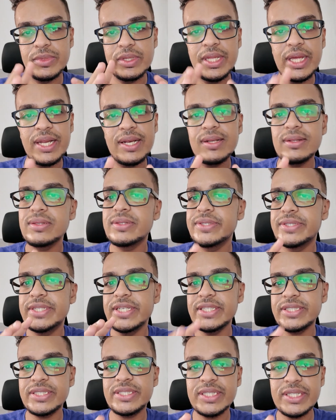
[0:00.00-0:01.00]
then
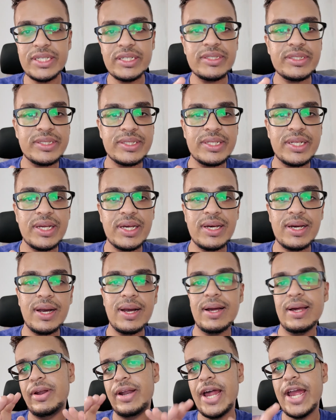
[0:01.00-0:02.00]
this is the
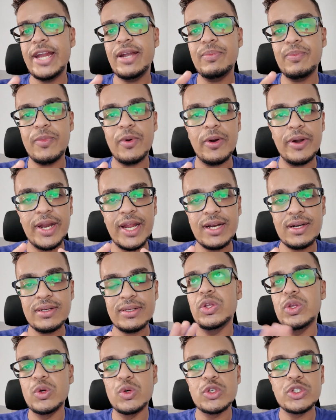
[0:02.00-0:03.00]
right product
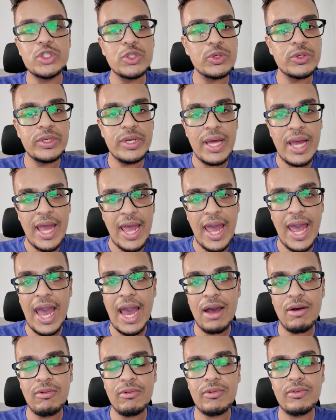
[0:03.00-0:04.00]
you should
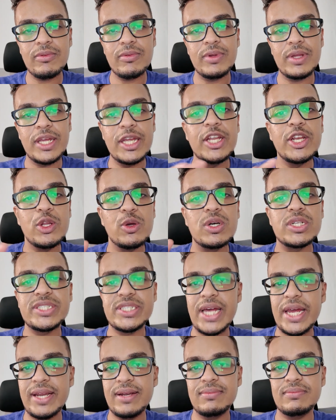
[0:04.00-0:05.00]
have in your
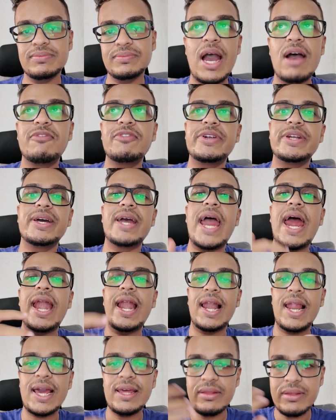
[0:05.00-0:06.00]
site. After
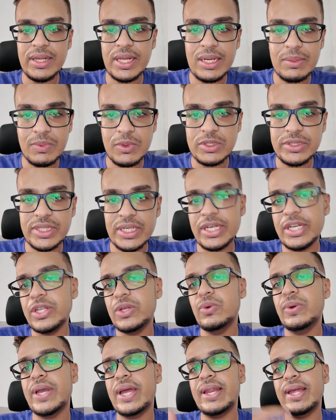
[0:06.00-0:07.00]
analyze the repository,
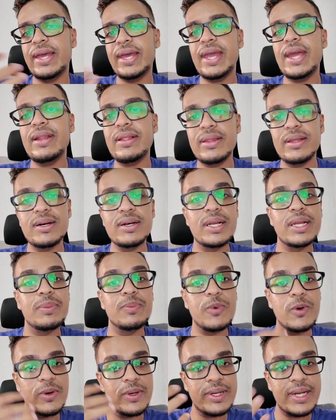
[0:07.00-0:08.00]
you can get the
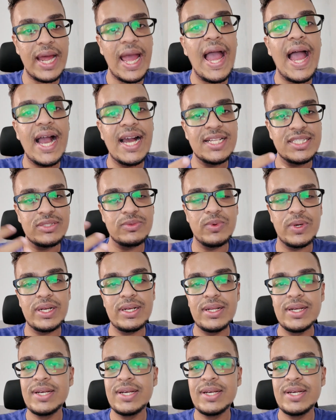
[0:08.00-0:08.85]
report as well.